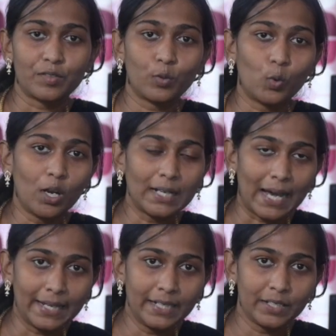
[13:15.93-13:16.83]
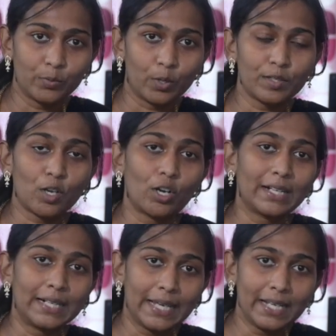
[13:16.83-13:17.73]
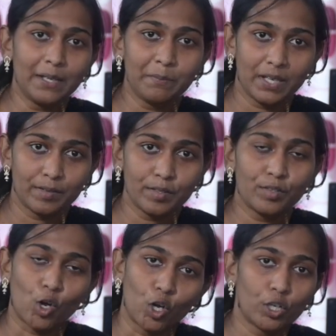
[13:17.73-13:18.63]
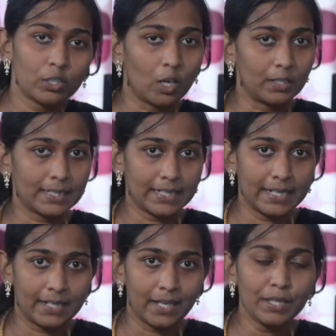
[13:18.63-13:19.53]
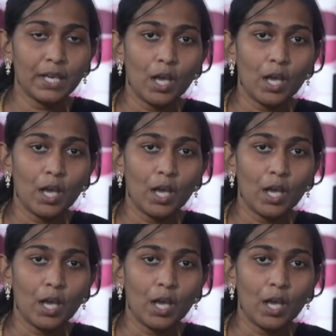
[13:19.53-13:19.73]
So what I did was, on a daily basis or on alternate days,